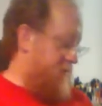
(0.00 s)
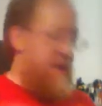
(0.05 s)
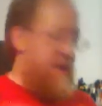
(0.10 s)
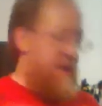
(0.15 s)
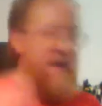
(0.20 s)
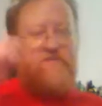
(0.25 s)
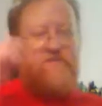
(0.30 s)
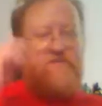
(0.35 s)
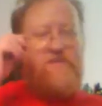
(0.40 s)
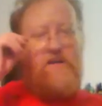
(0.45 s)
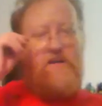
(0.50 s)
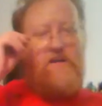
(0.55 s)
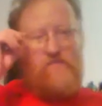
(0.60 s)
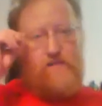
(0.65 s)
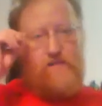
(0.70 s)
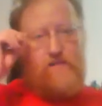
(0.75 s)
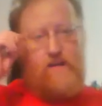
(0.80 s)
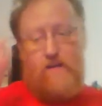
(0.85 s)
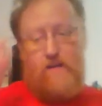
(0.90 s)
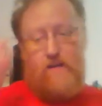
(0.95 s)
a snapshot in
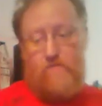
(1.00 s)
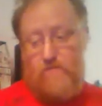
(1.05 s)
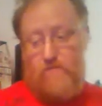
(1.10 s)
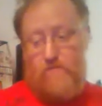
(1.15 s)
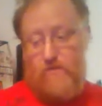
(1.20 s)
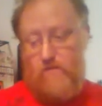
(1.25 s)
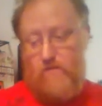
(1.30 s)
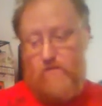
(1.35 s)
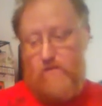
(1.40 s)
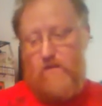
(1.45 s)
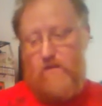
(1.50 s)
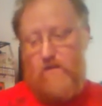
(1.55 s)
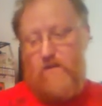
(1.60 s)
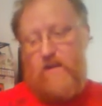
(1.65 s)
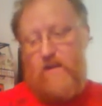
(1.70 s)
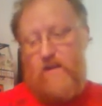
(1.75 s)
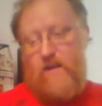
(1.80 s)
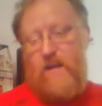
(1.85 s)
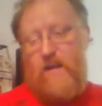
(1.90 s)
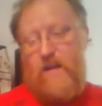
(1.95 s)
time. So,
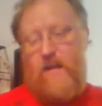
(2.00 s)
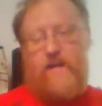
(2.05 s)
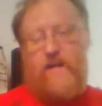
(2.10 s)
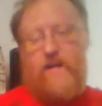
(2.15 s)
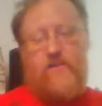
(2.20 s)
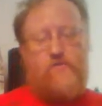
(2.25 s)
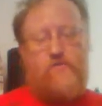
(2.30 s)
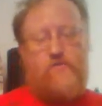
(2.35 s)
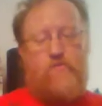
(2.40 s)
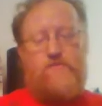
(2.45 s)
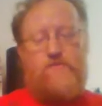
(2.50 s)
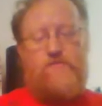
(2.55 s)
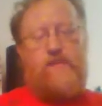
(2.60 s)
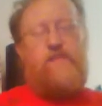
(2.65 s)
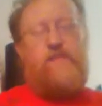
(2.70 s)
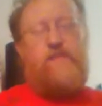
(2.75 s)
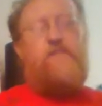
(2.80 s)
and here's the ones I